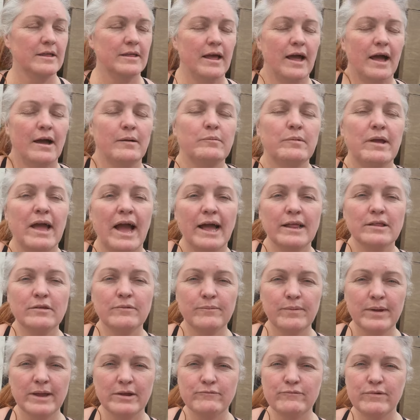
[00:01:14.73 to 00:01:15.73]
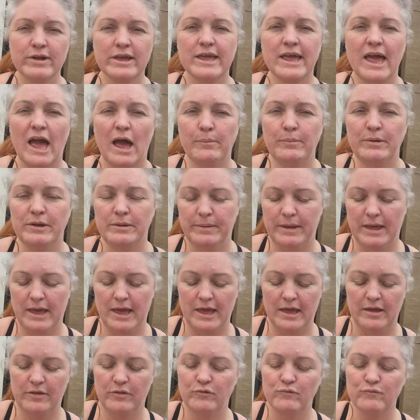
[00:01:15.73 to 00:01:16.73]
I'm kind of bit recapping a bit
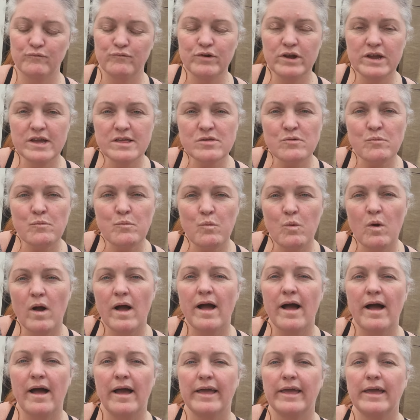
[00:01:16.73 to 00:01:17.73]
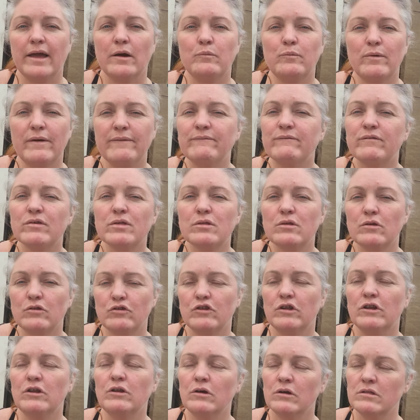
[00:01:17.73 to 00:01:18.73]
here. The reason why I went for
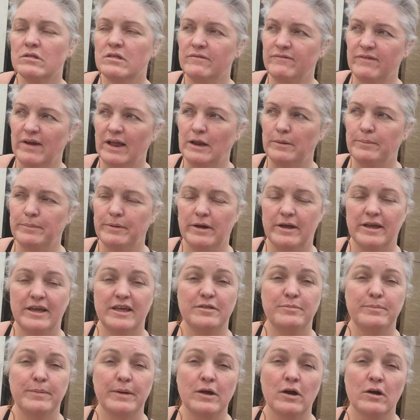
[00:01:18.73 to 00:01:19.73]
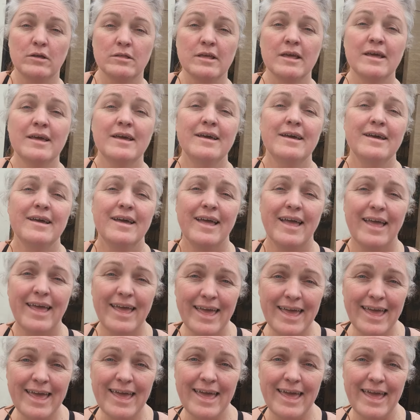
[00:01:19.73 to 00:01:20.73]
such a low developer is because
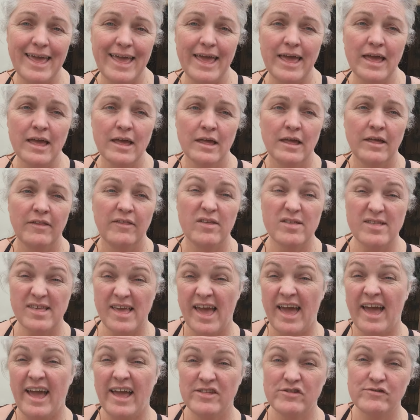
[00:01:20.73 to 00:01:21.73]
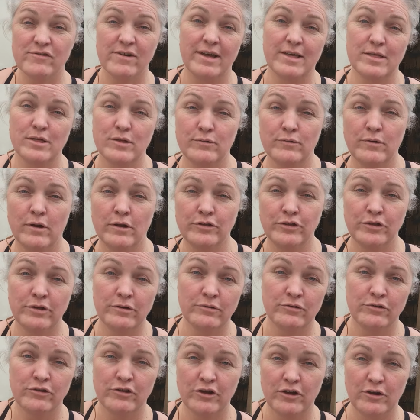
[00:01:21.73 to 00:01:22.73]
A, there's a hairdresser on
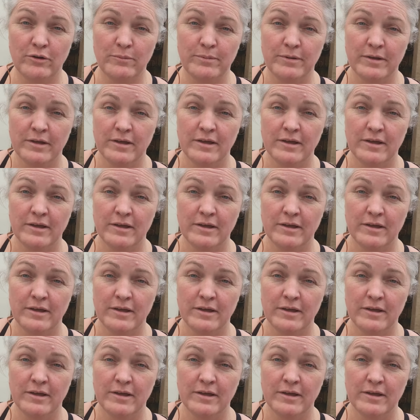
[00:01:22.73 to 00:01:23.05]
YouTube